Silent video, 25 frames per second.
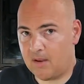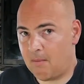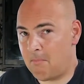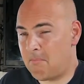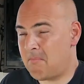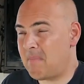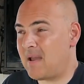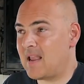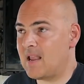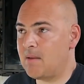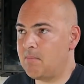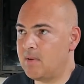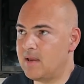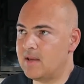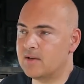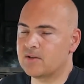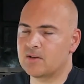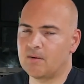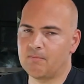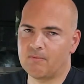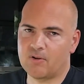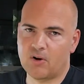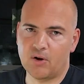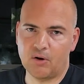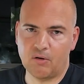There may be
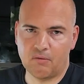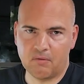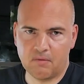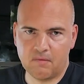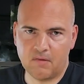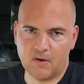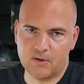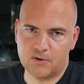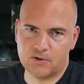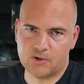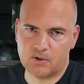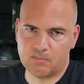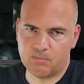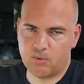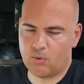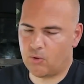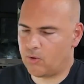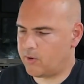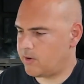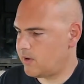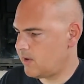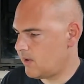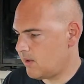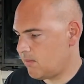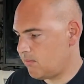some kind of fudge
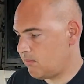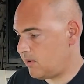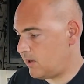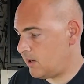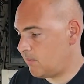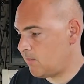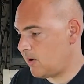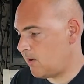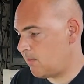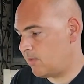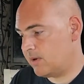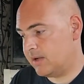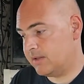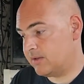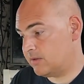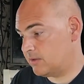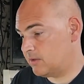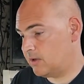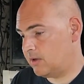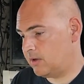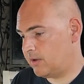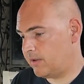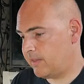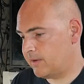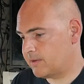support, but at the moment it
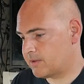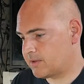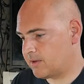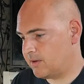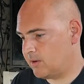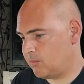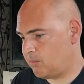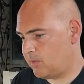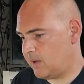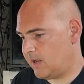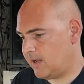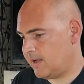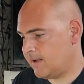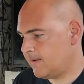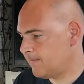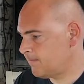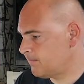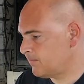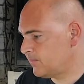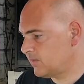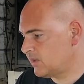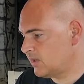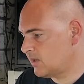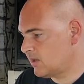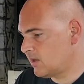doesn't look like there's going to be.
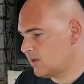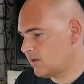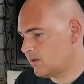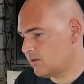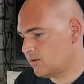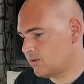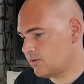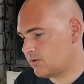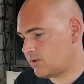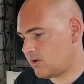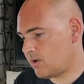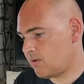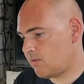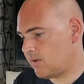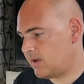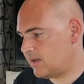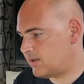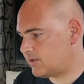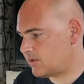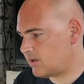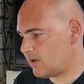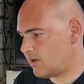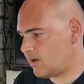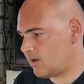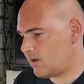So
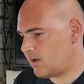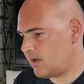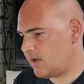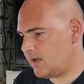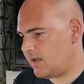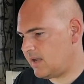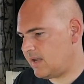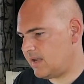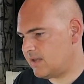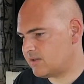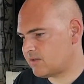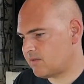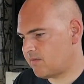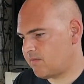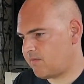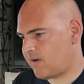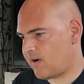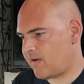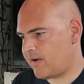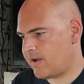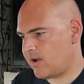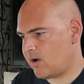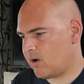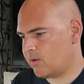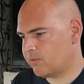it's a, it's a
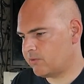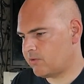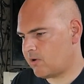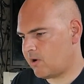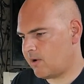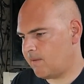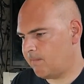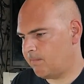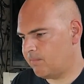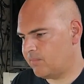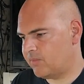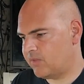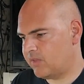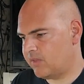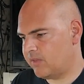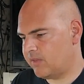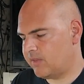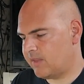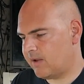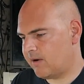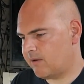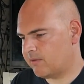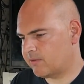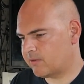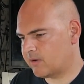very odd time.
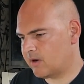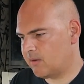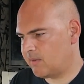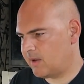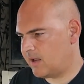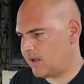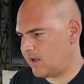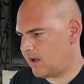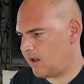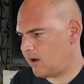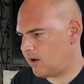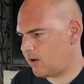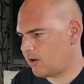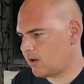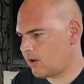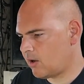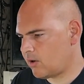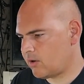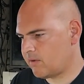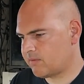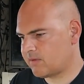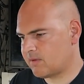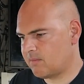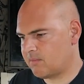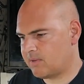There's going to be a
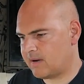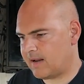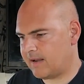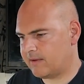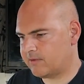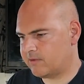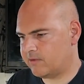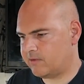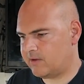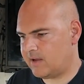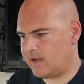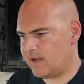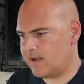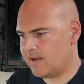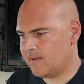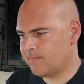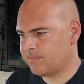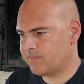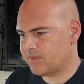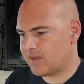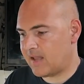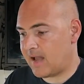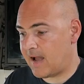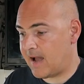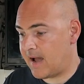lot of complexity
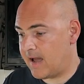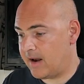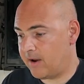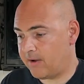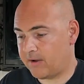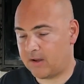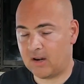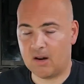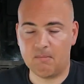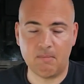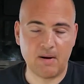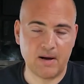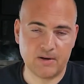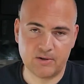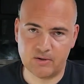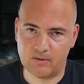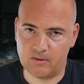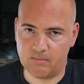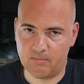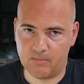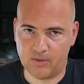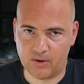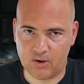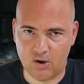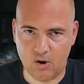and I can
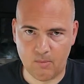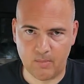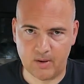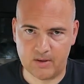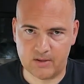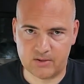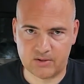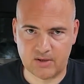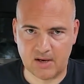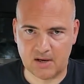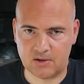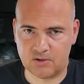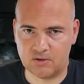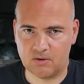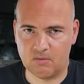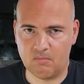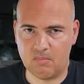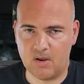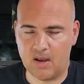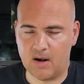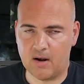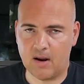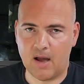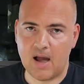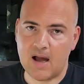imagine the comment section
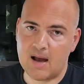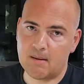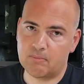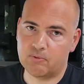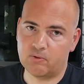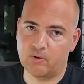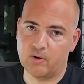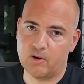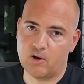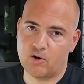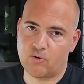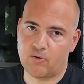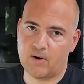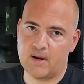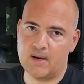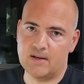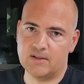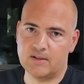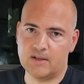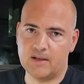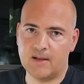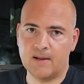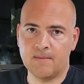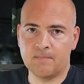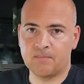being absolutely
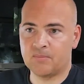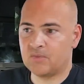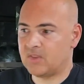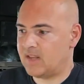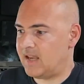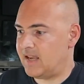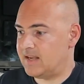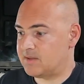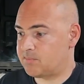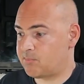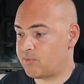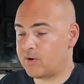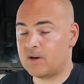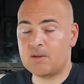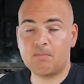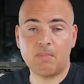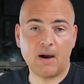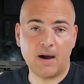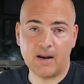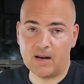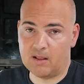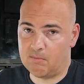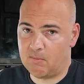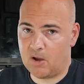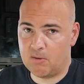crazy. It's pretty
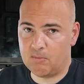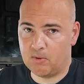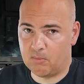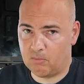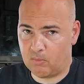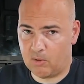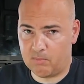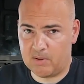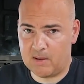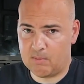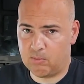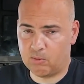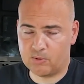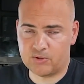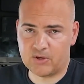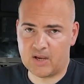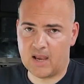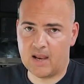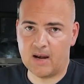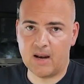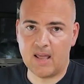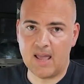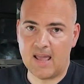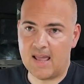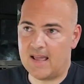bad at the moment with people
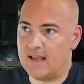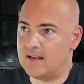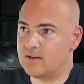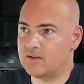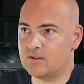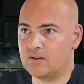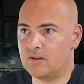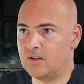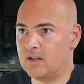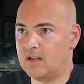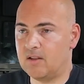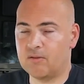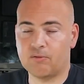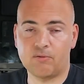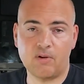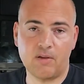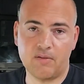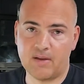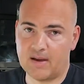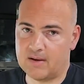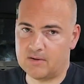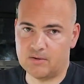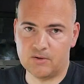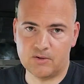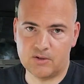saying, is the
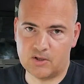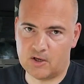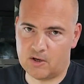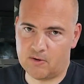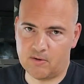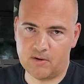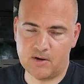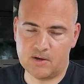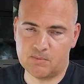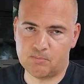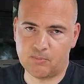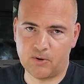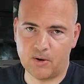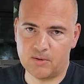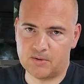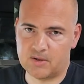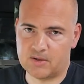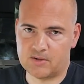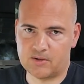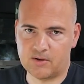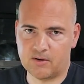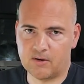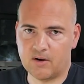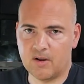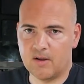3000 series
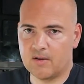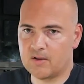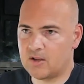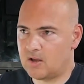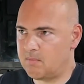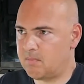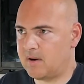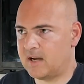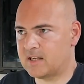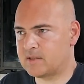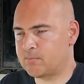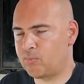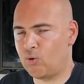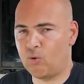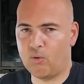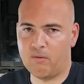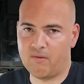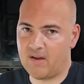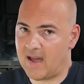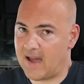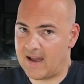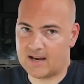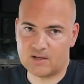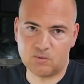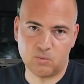processor compatible
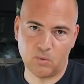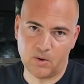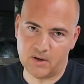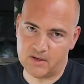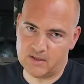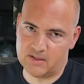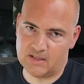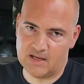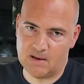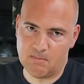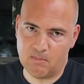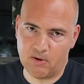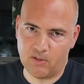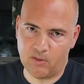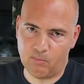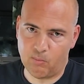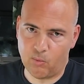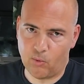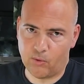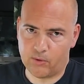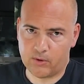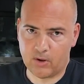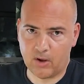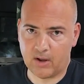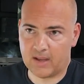with XYZ
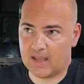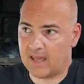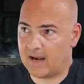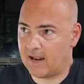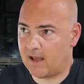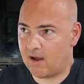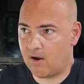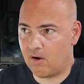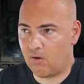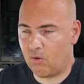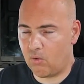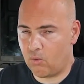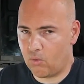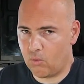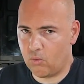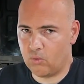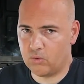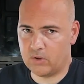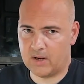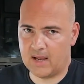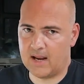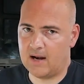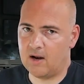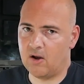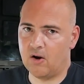motherboard? I get it
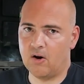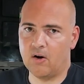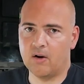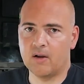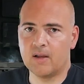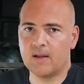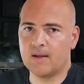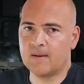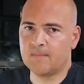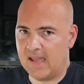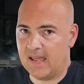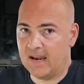all day long.